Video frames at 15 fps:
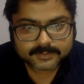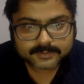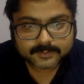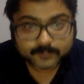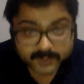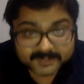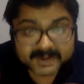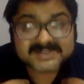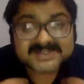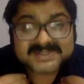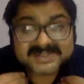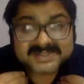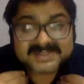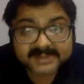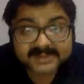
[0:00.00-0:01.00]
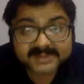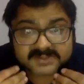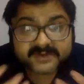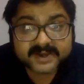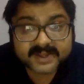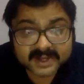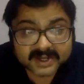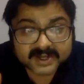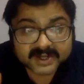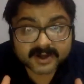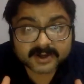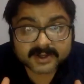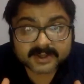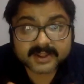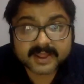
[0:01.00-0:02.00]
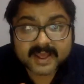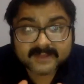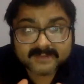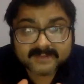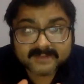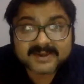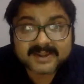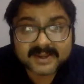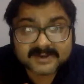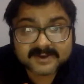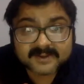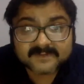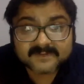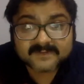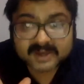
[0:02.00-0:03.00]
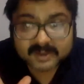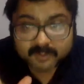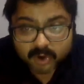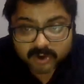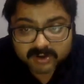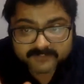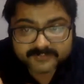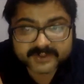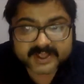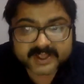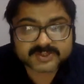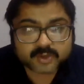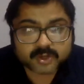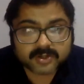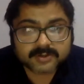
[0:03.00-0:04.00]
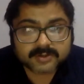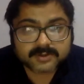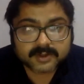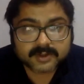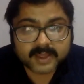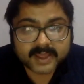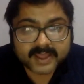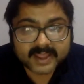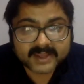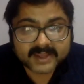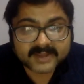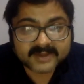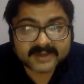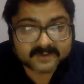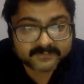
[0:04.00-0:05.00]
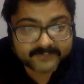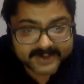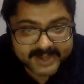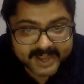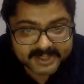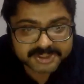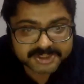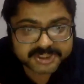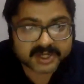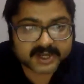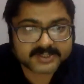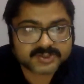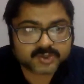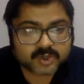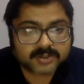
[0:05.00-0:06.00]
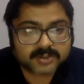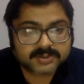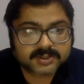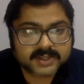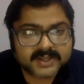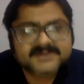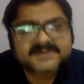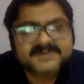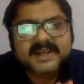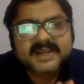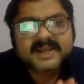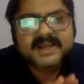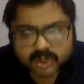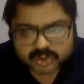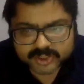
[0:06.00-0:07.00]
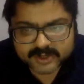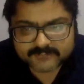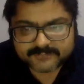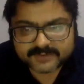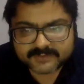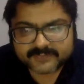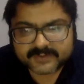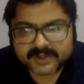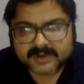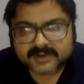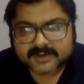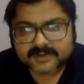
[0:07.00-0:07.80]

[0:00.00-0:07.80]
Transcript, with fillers: we must say this very clearly that it is a demographic assault, it is a financial assault, it is an assault in every field.